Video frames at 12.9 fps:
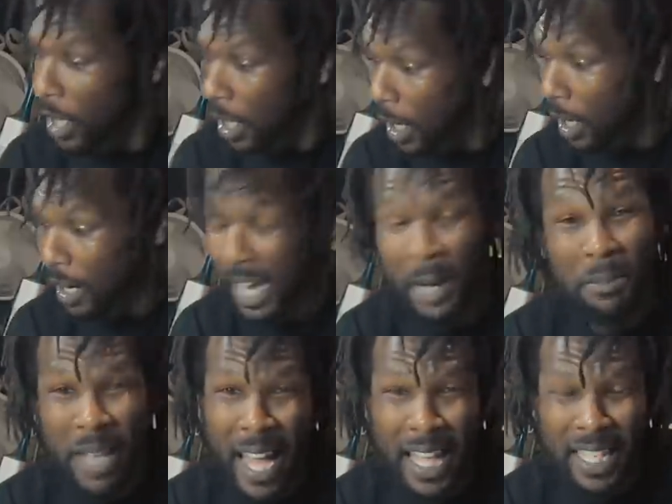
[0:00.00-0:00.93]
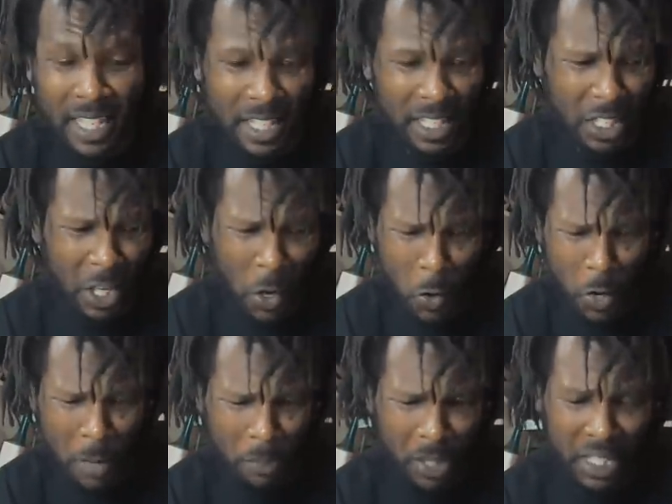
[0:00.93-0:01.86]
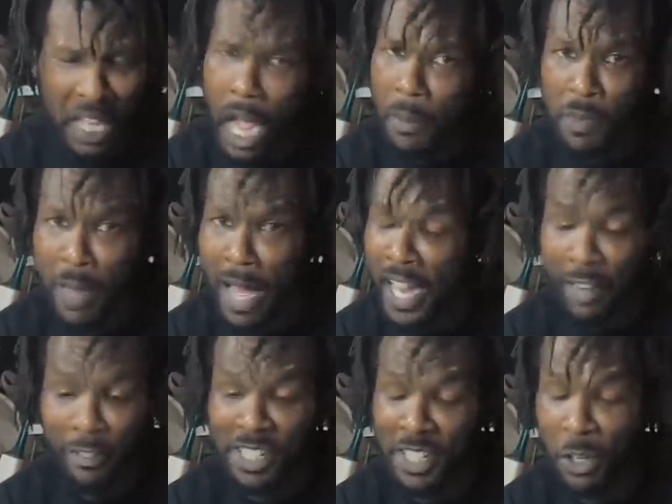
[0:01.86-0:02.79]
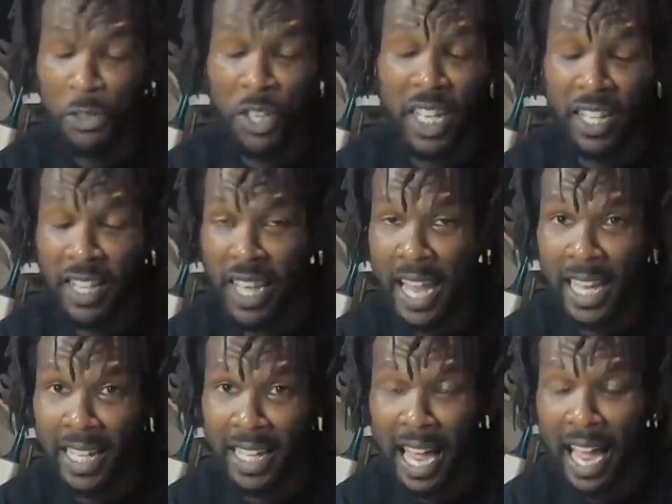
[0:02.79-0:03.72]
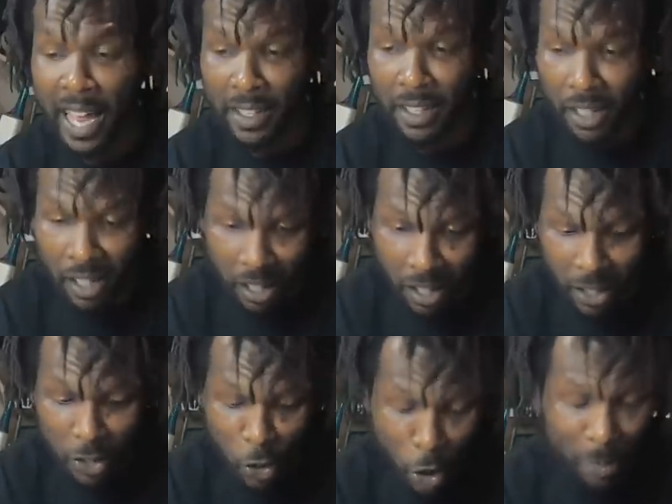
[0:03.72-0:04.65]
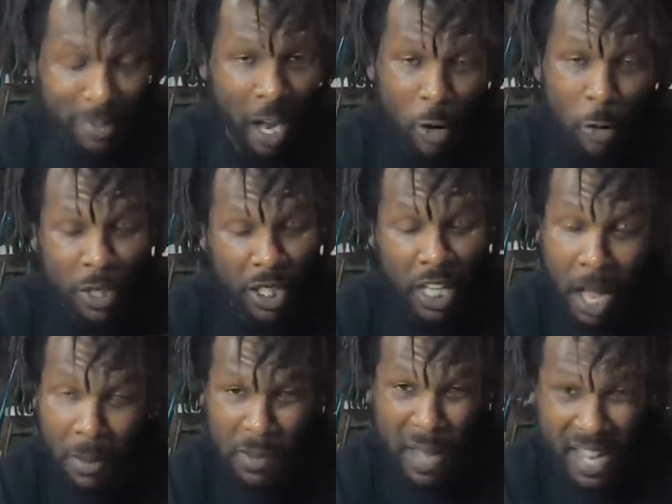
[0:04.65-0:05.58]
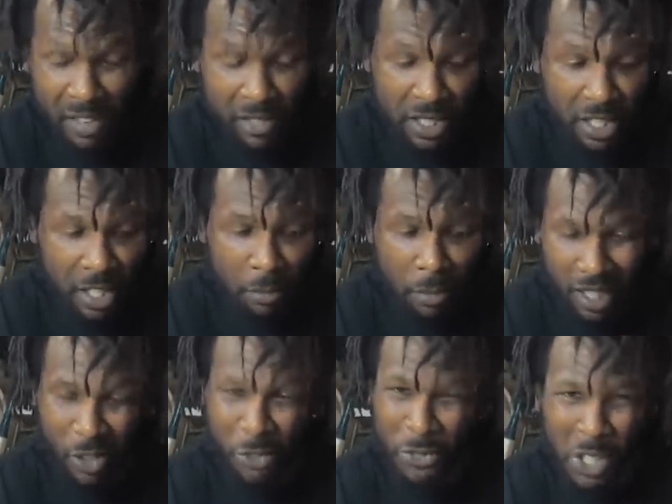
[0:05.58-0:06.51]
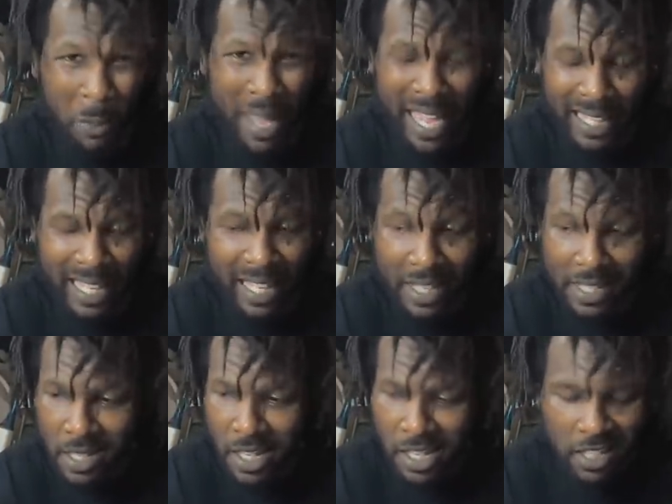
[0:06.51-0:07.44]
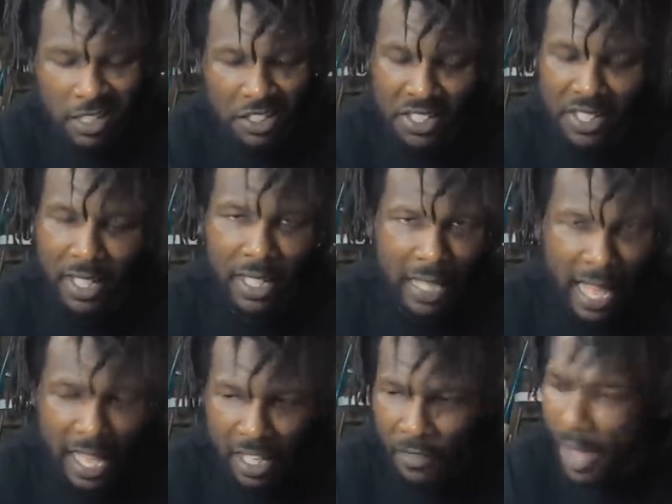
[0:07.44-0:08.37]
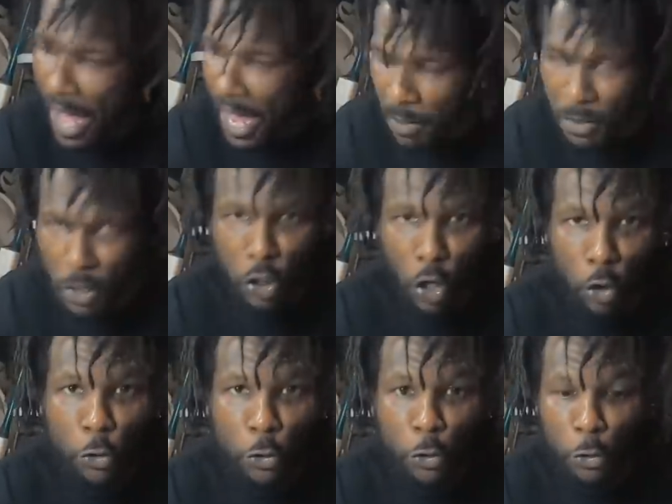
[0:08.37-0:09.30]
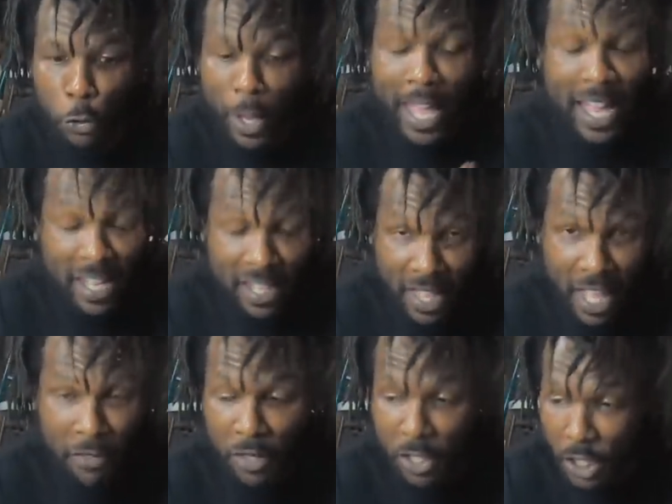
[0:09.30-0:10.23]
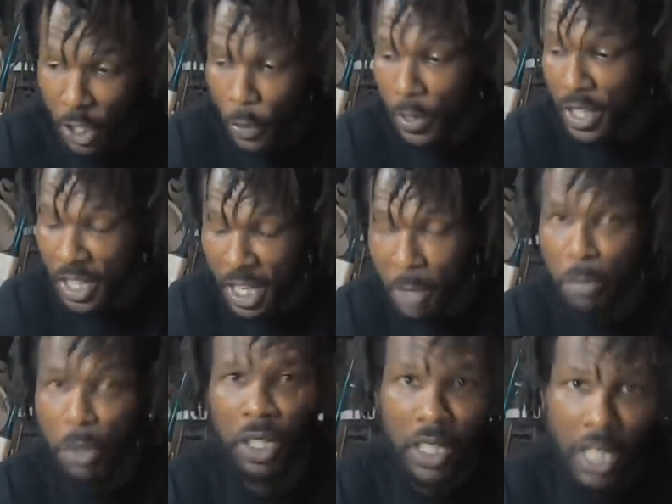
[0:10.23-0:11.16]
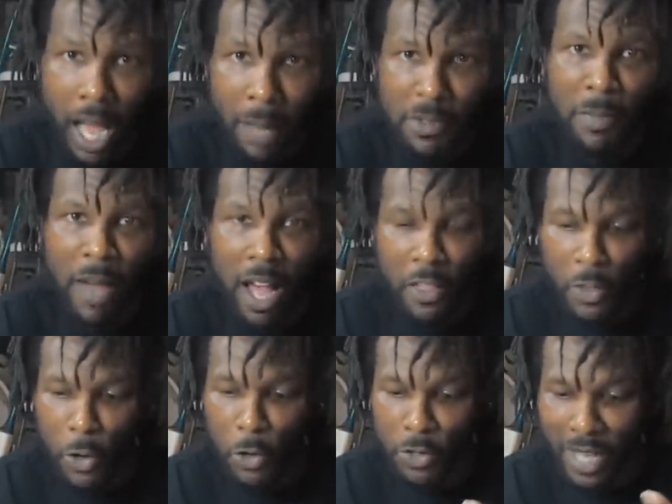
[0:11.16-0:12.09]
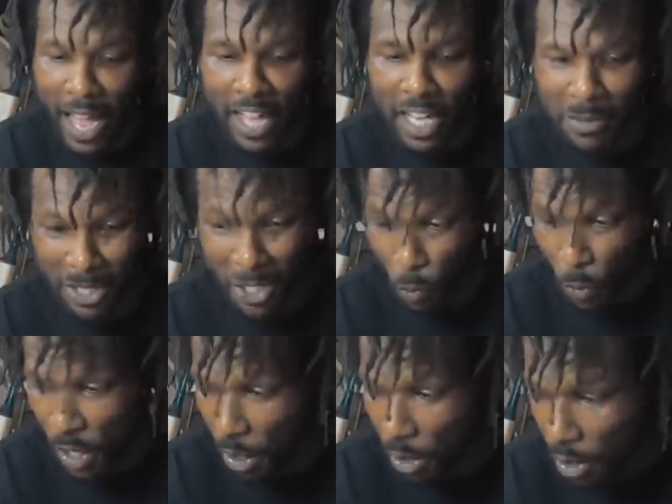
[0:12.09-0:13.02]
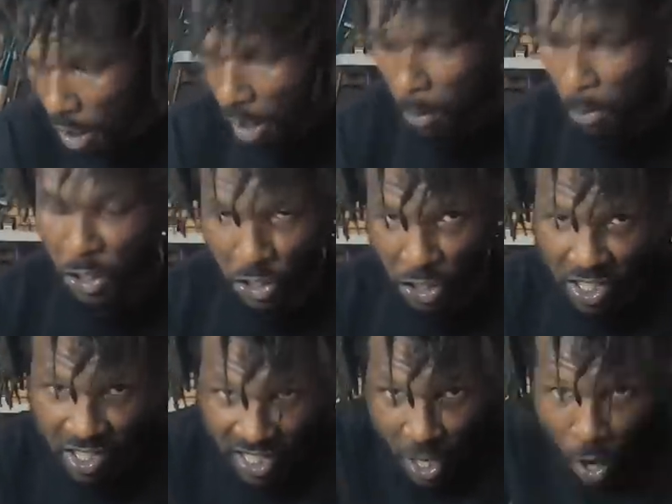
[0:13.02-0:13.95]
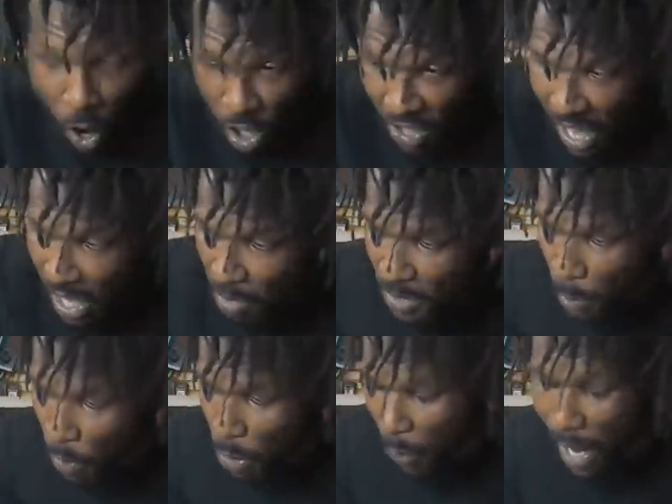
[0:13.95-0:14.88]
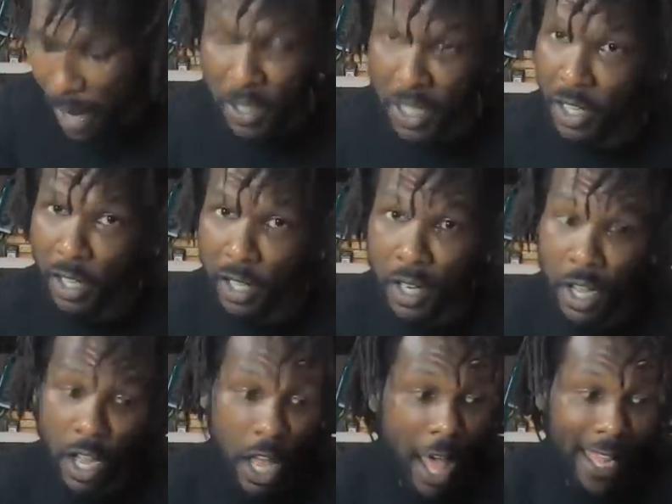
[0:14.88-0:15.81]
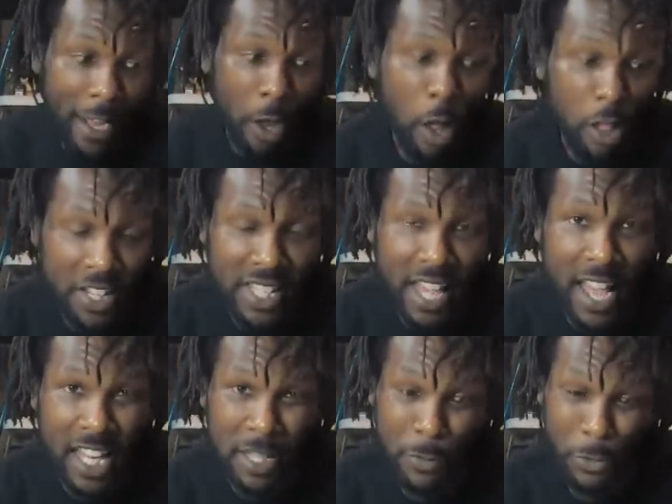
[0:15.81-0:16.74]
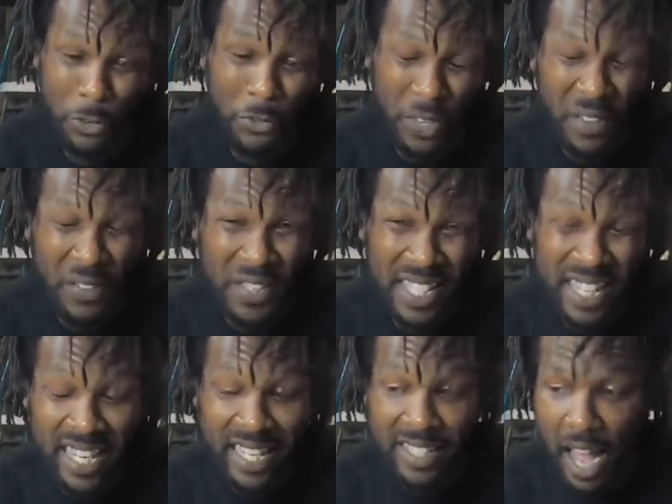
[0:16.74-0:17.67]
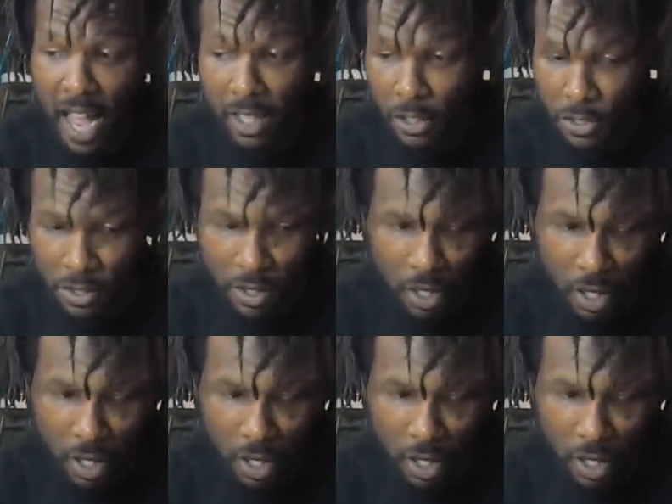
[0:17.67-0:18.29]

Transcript: I'm not gonna go and put comps by every single thing that I got. Normally I will put comps by everything, but on fill a bag days, it's just a lot of items to go through, edit that video, and then put comps by those items as well. But just see all the items that we grabbed here. I got all these items for $15.